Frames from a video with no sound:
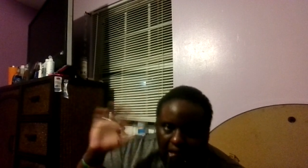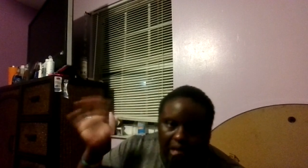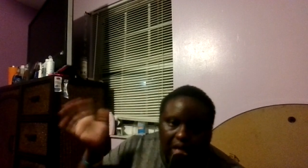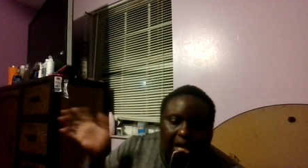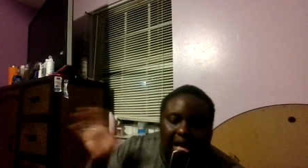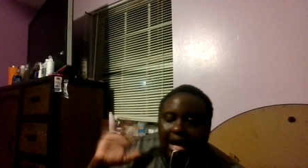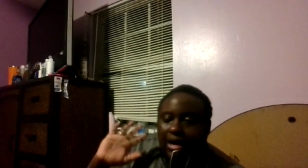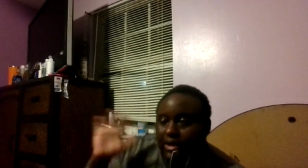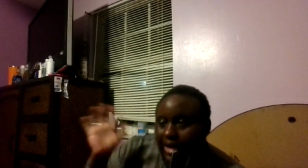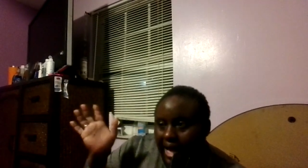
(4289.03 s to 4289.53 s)

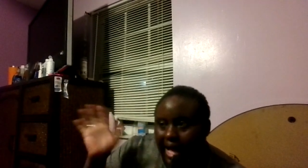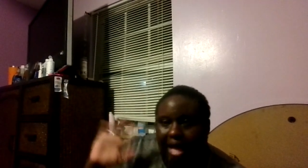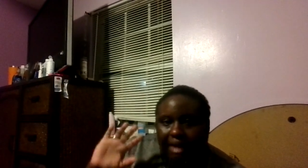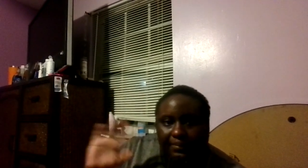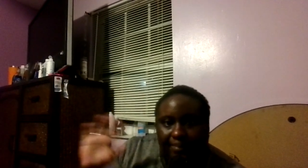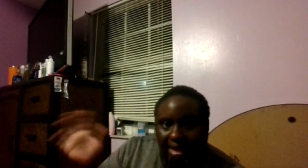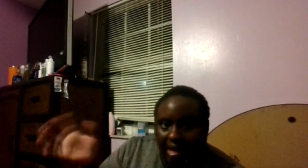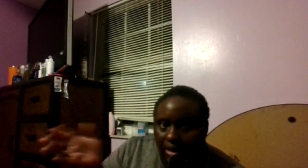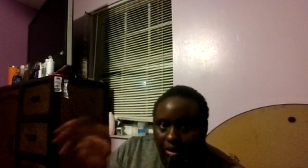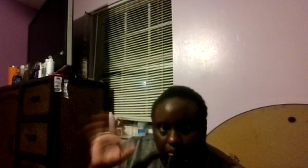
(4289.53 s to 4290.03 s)
I, I'm
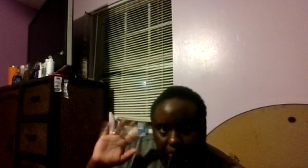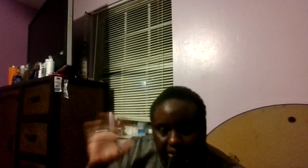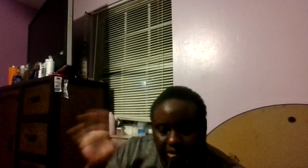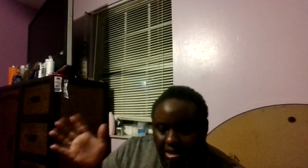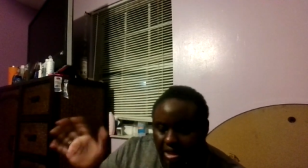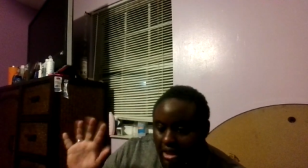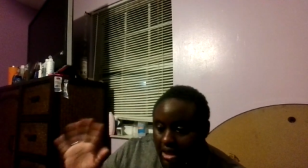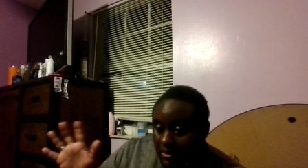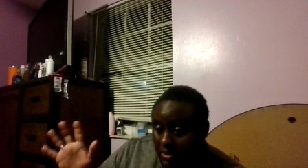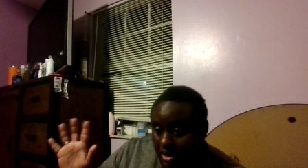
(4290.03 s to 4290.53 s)
not going to
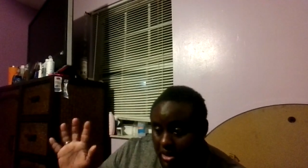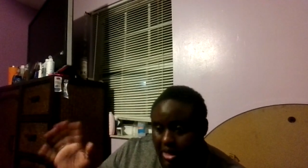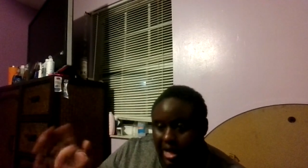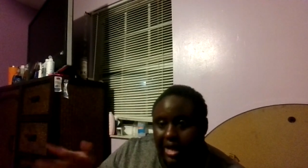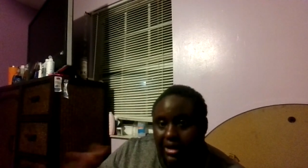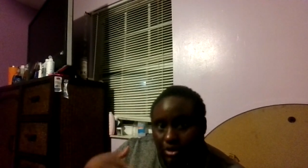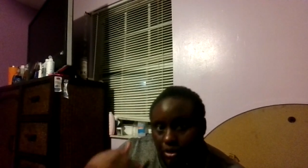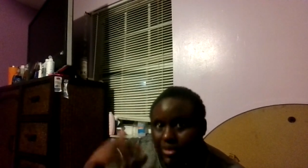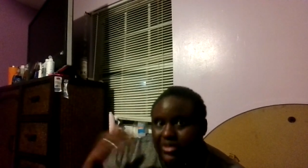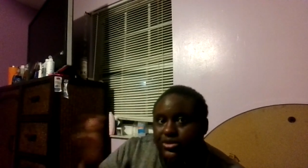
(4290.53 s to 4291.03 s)
tell you I
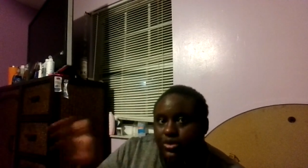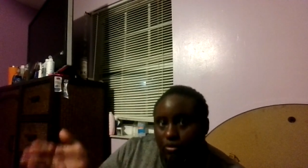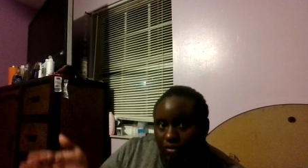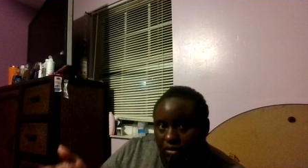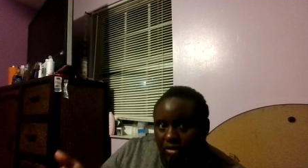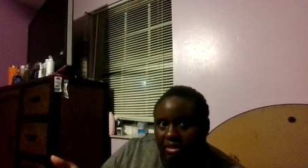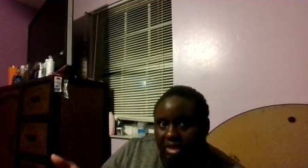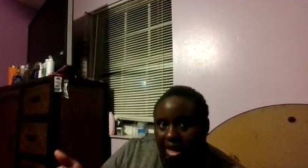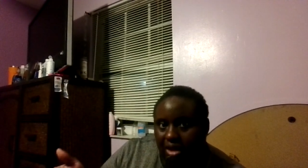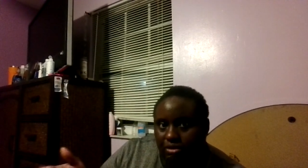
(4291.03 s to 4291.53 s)
know it's over
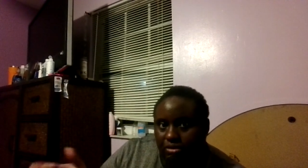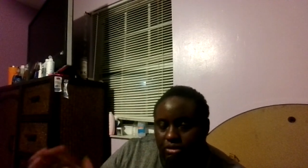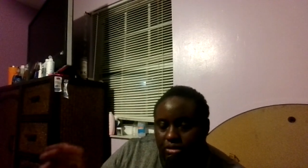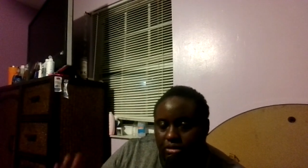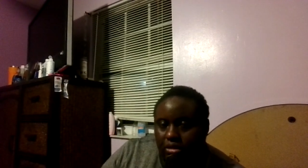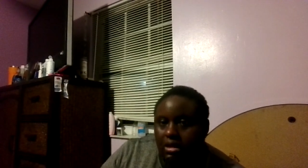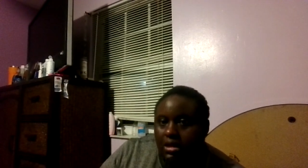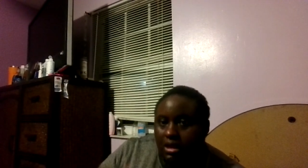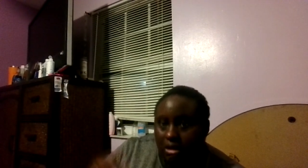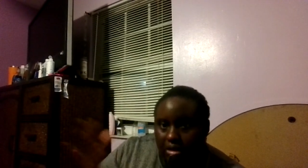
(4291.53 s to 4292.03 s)
a thousand
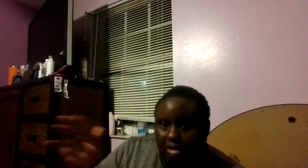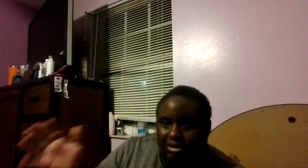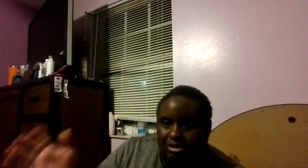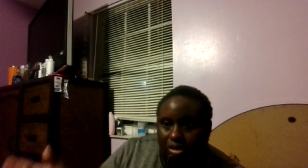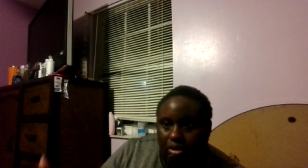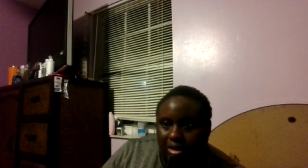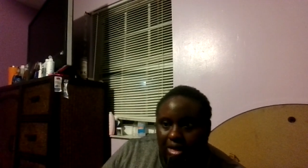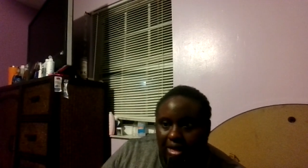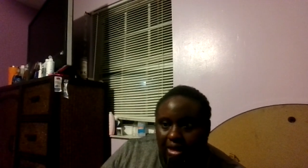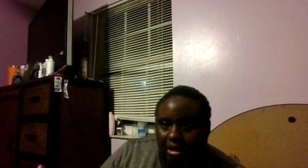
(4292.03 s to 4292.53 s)
that's
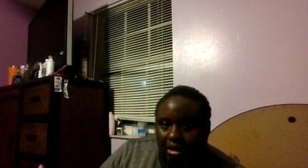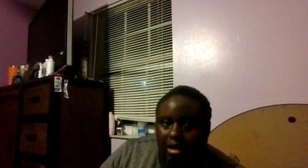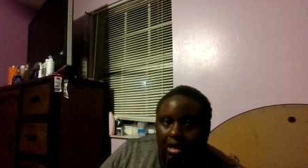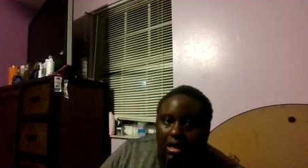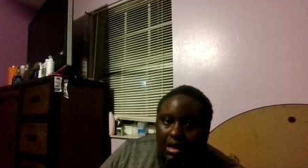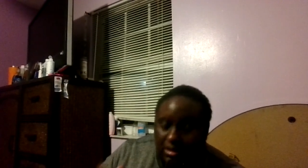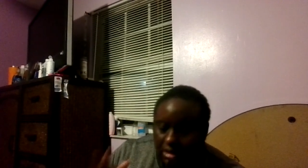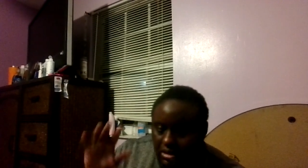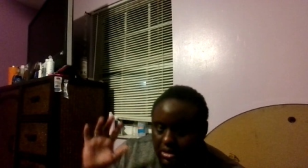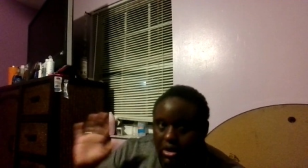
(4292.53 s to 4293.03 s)
all I
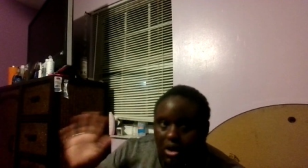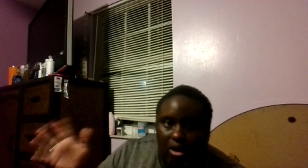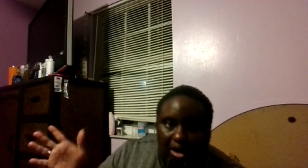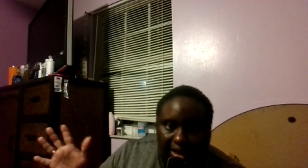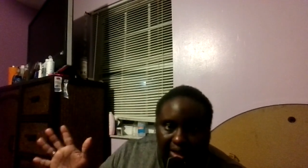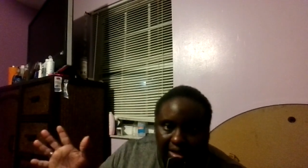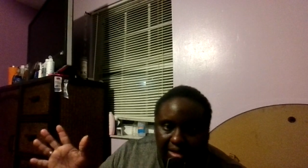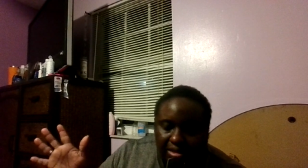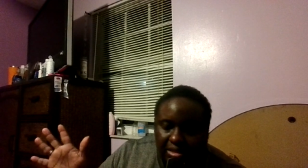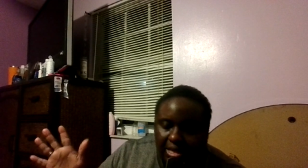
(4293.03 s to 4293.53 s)
that's all I
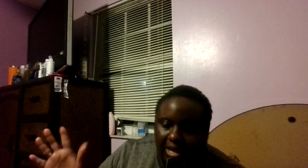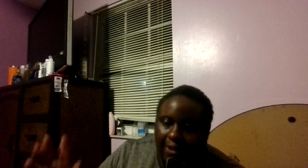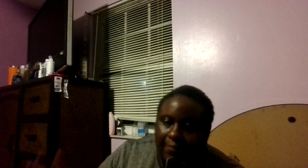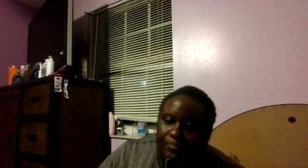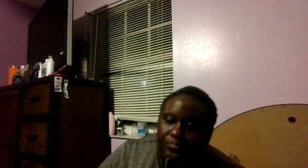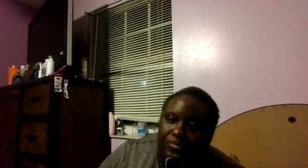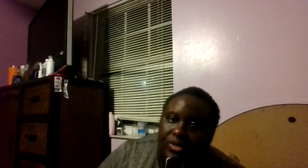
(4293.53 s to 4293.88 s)
can say